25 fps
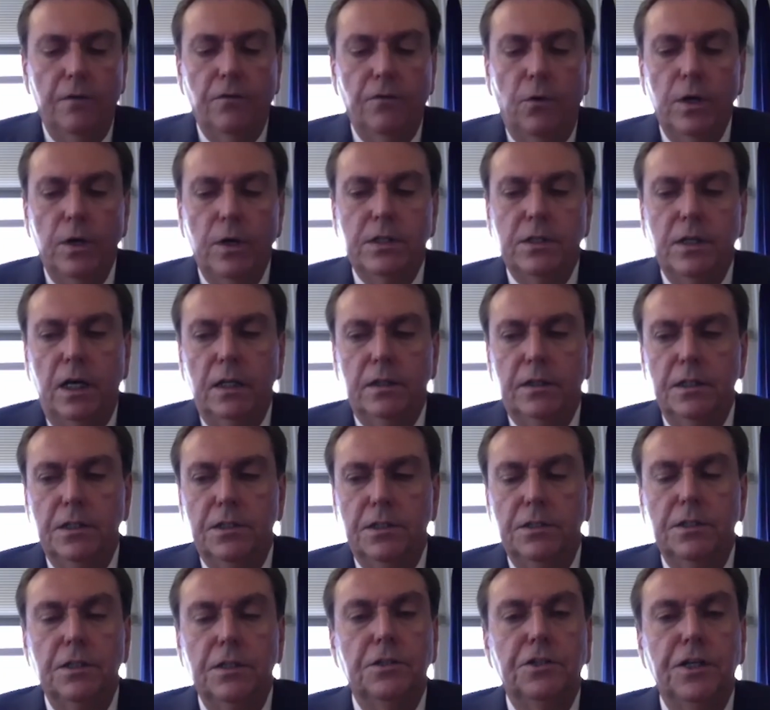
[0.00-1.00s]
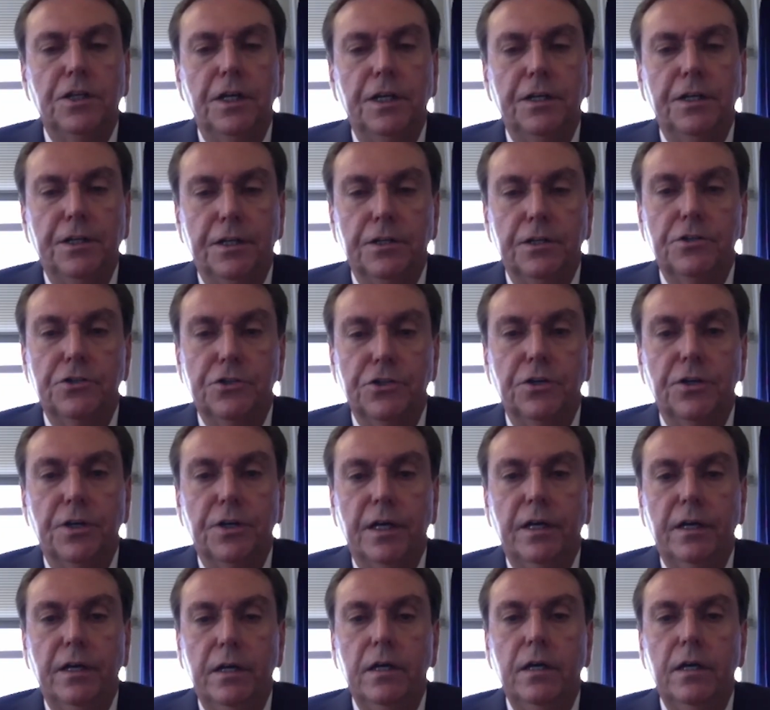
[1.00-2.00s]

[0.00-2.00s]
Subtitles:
always thought this is a 10-year journey.